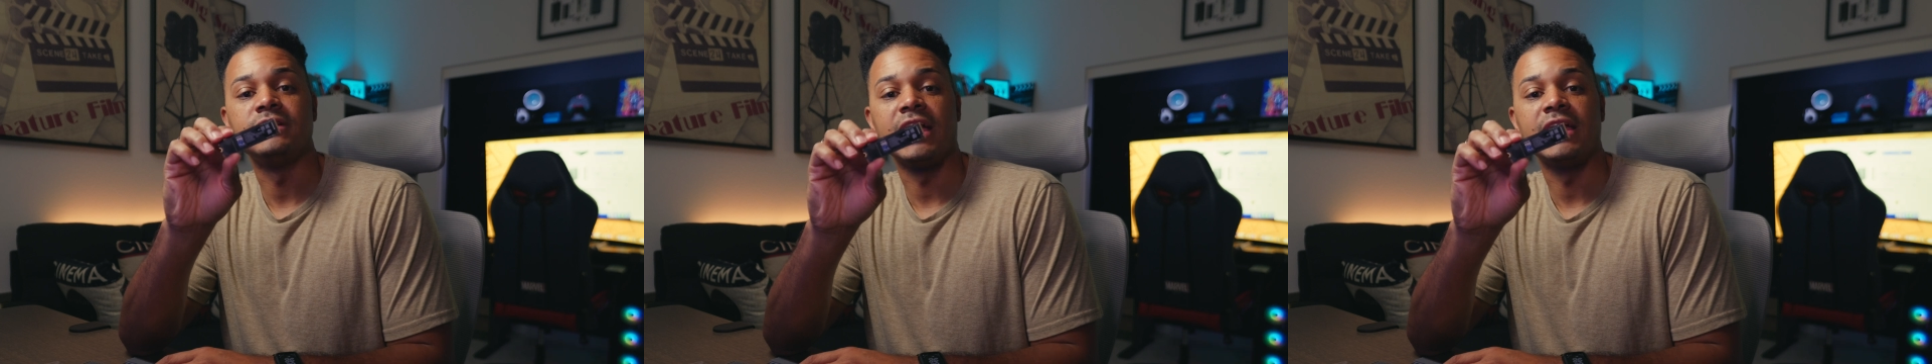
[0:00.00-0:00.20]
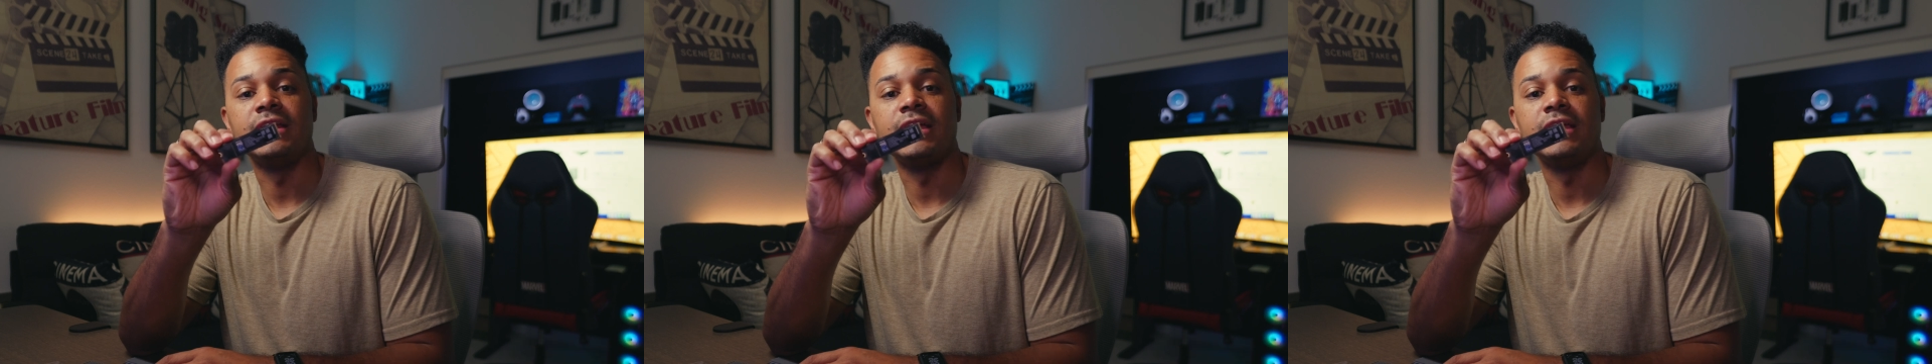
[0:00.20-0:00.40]

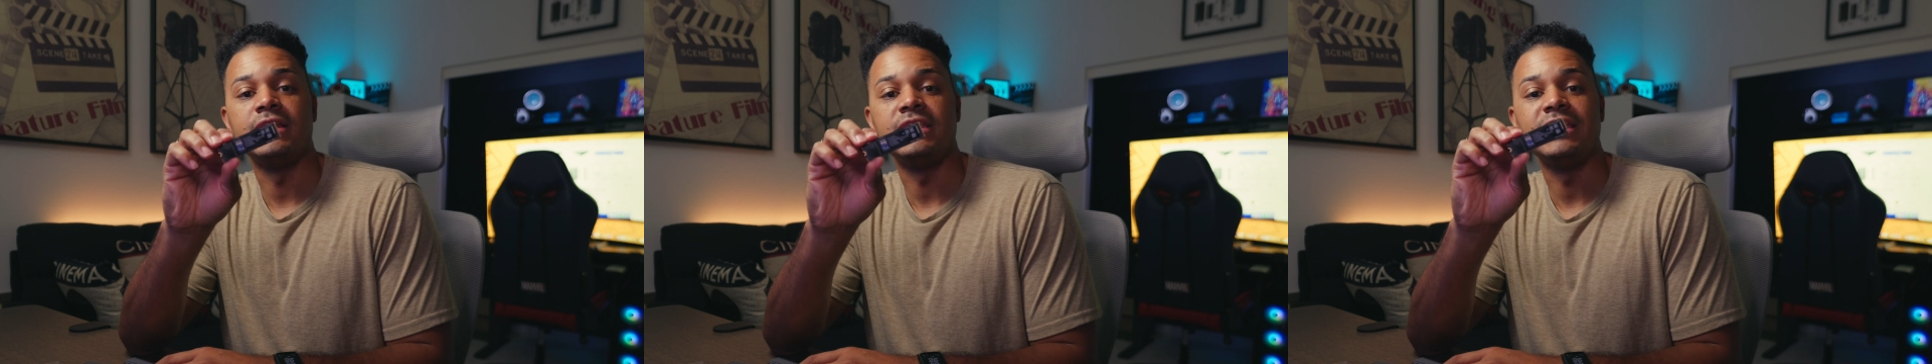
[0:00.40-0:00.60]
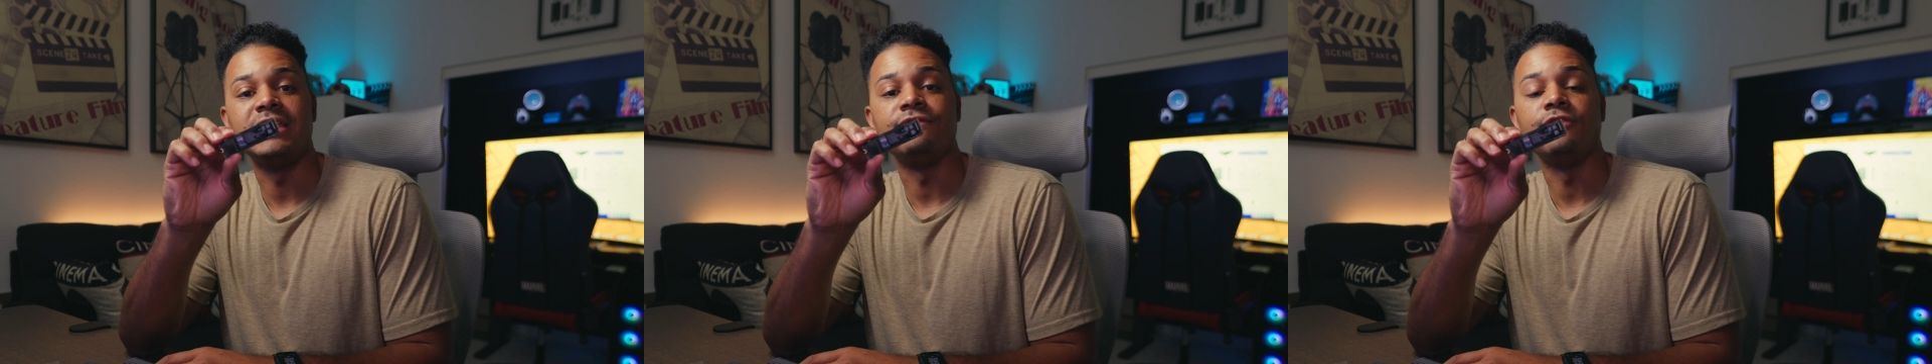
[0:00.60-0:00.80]

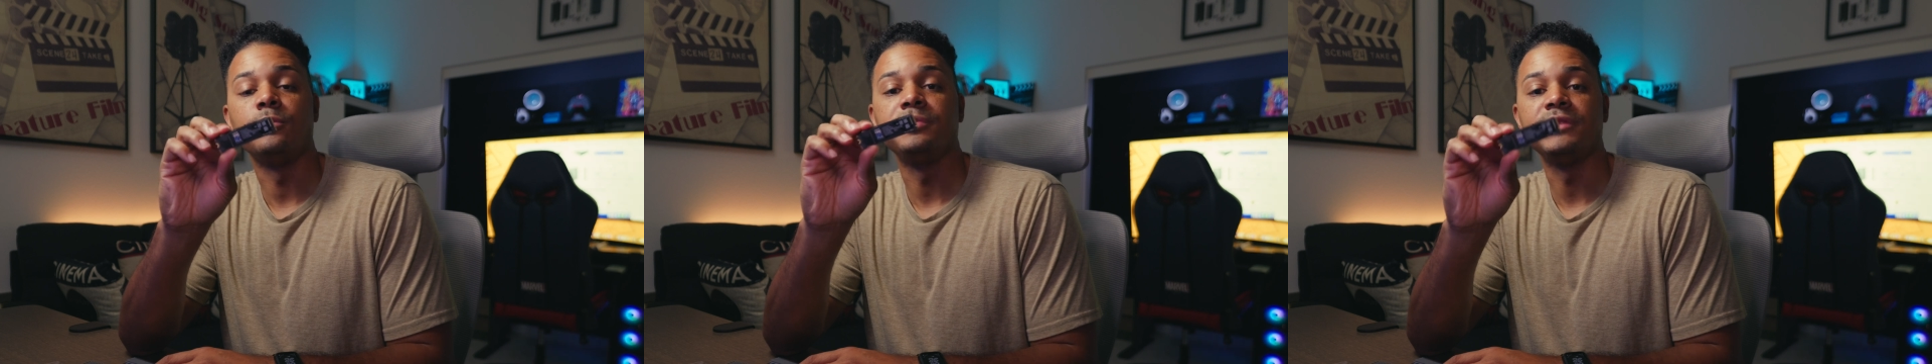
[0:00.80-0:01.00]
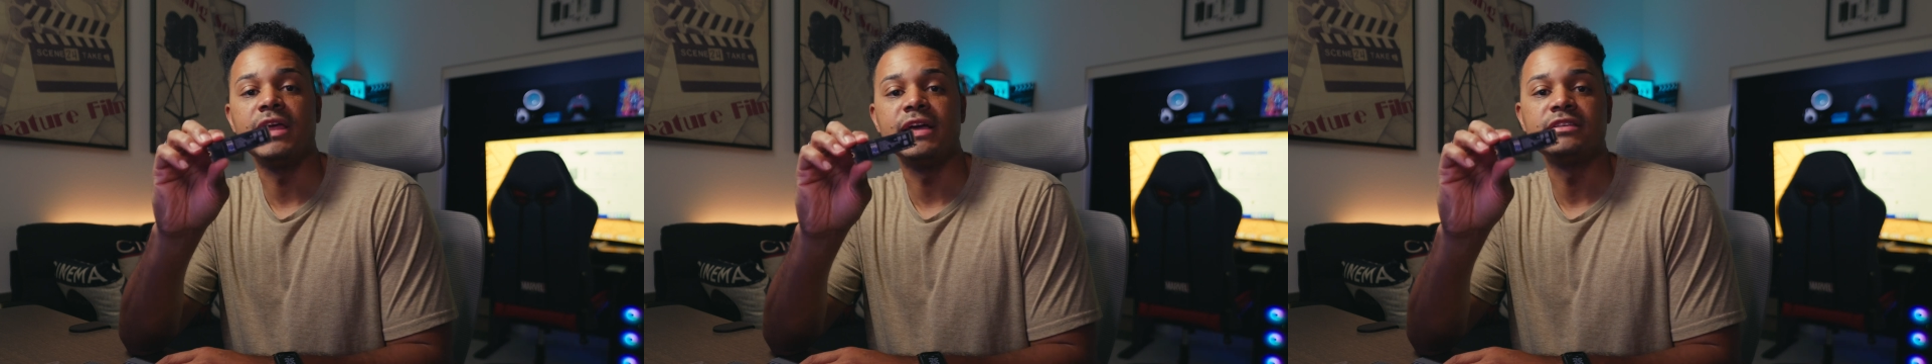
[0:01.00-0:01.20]
990 EVO
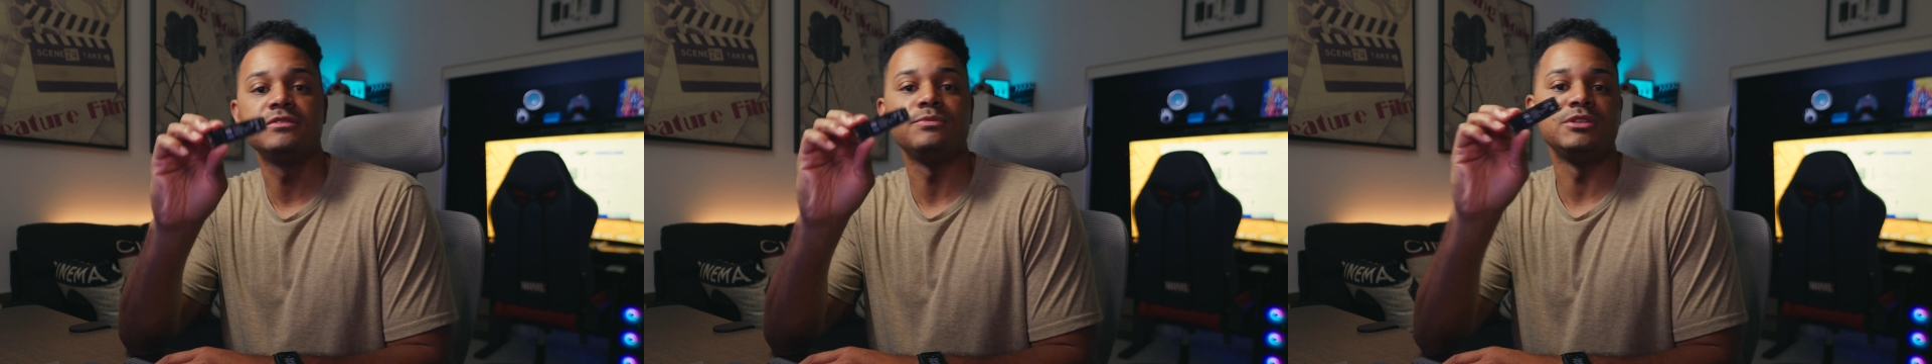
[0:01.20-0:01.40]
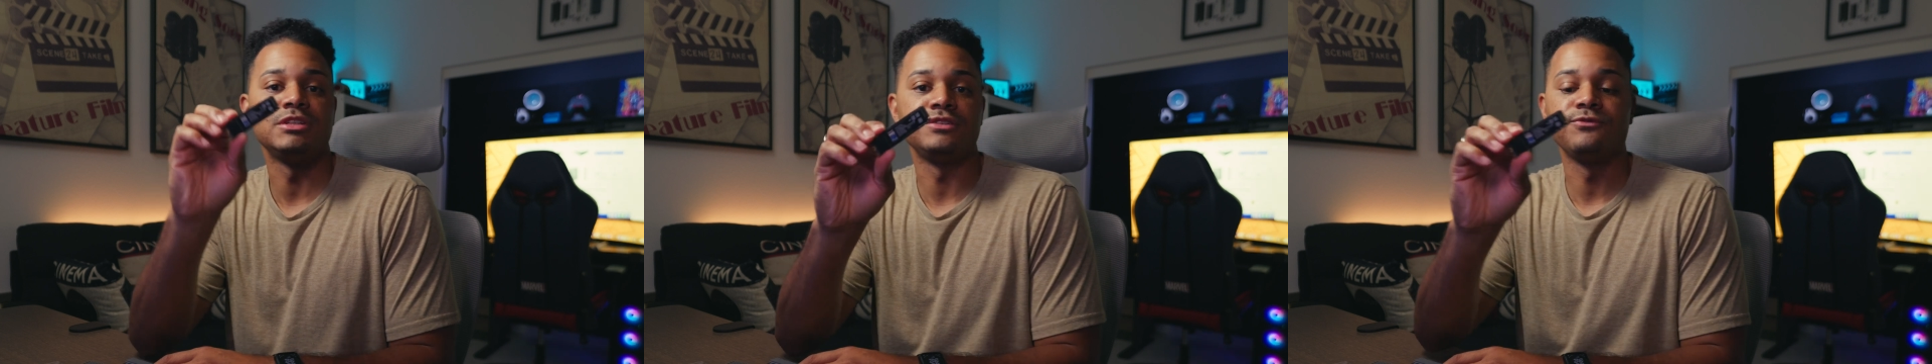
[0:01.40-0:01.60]
Plus,
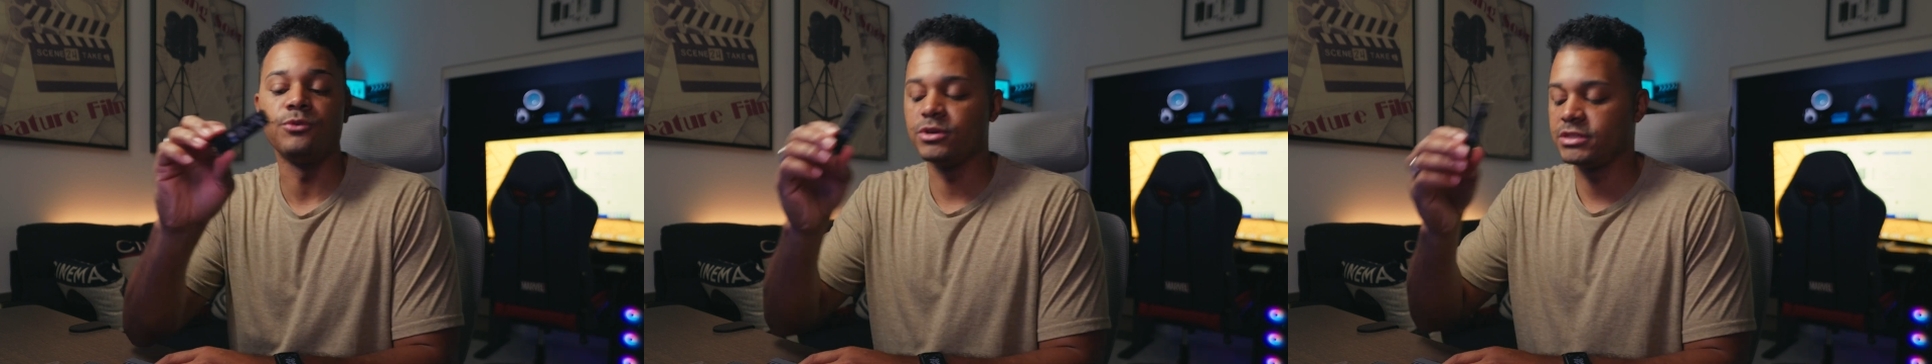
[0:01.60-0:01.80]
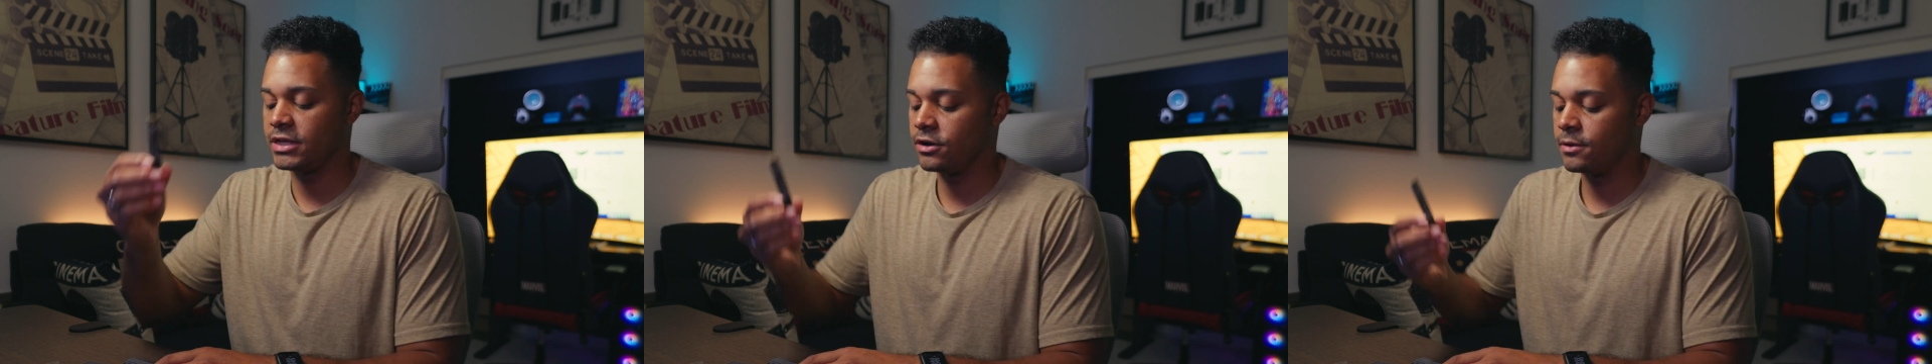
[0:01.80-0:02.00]
which is
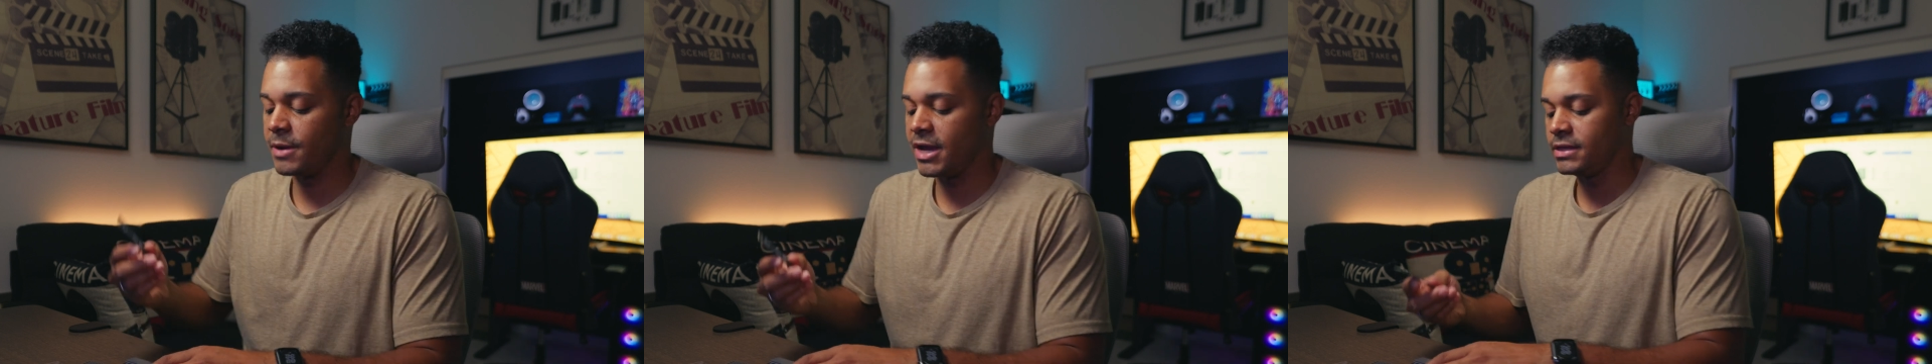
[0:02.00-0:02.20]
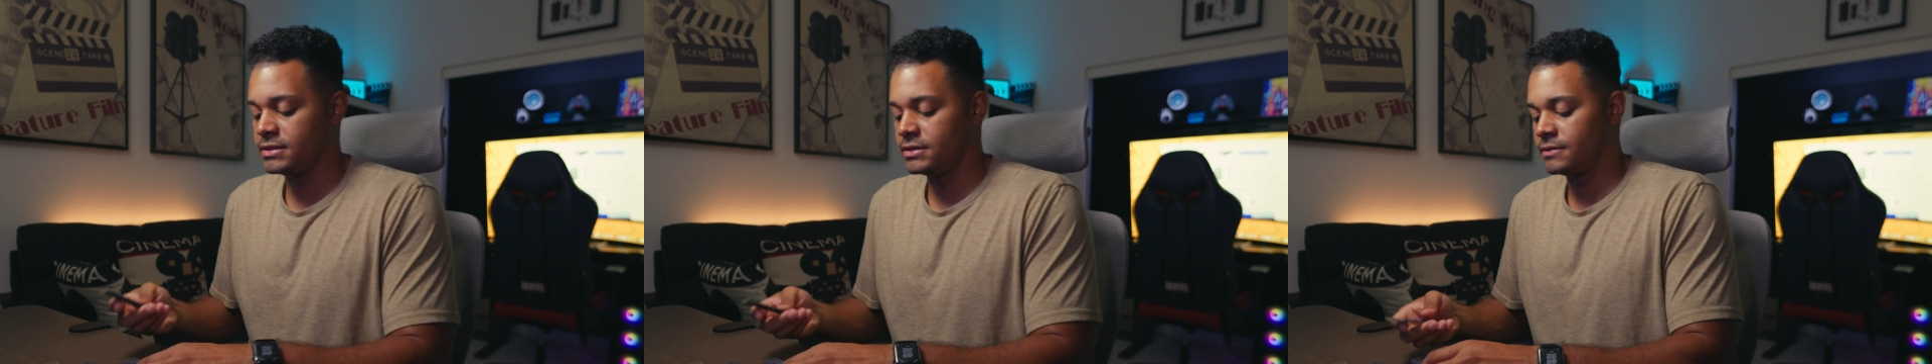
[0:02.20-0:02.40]
4
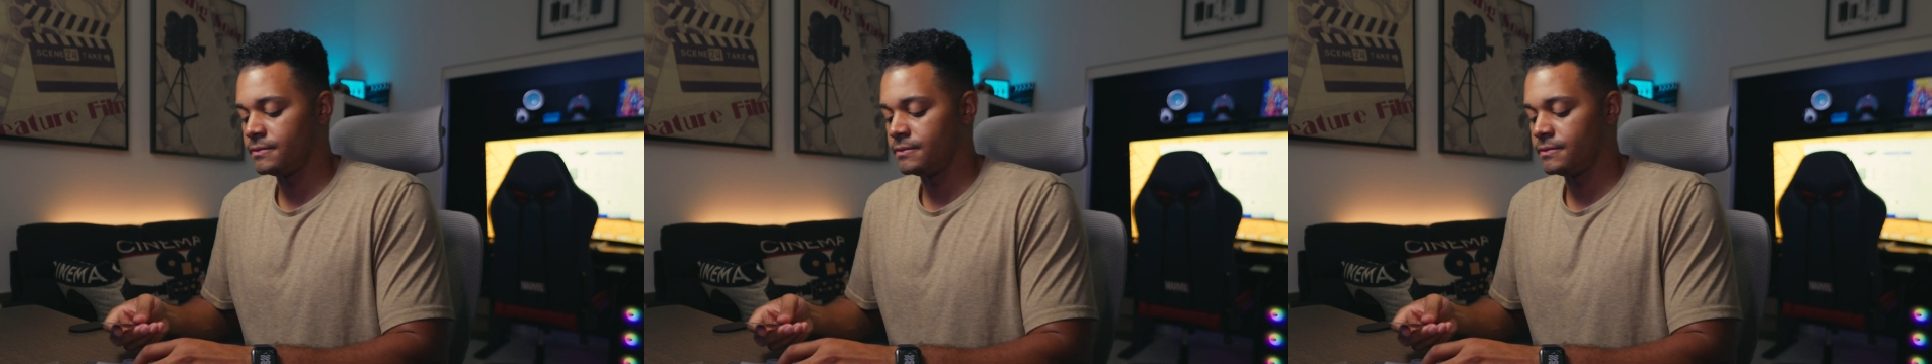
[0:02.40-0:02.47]
terabytes.